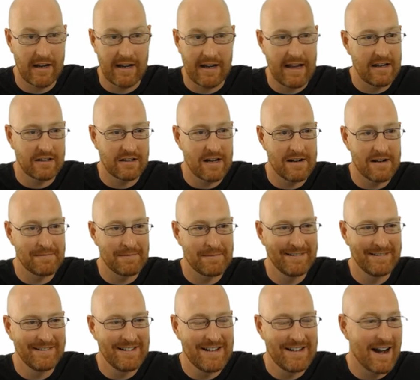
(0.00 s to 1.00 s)
I can't type
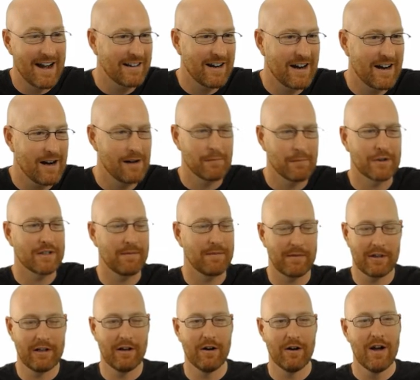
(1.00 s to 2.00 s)
.com or
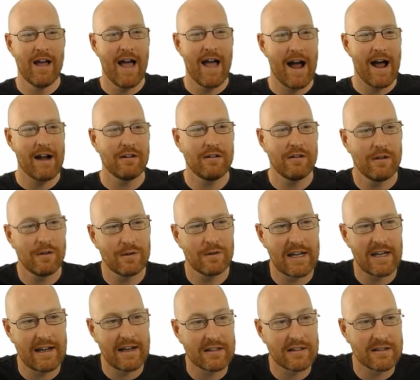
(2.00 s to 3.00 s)
something, you know, how do you
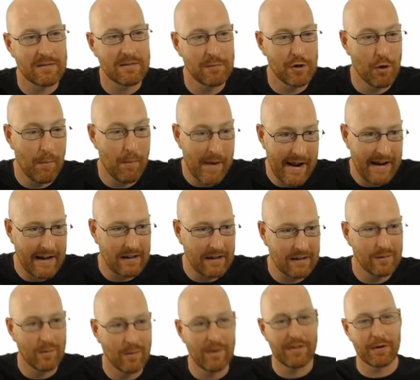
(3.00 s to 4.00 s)
use a custom
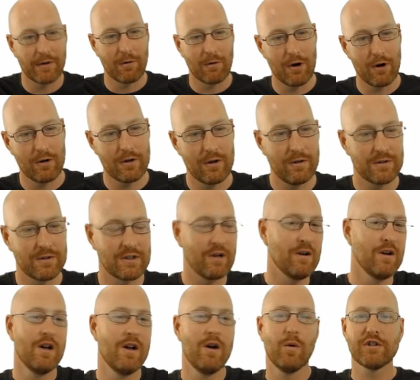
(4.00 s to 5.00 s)
domain with Heroku?
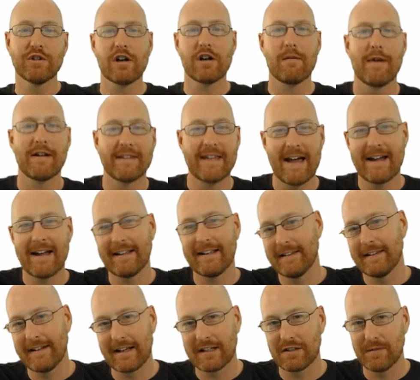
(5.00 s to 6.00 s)
So we'll talk about that
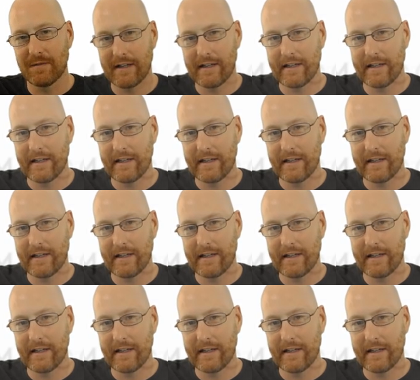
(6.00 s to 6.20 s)
in the next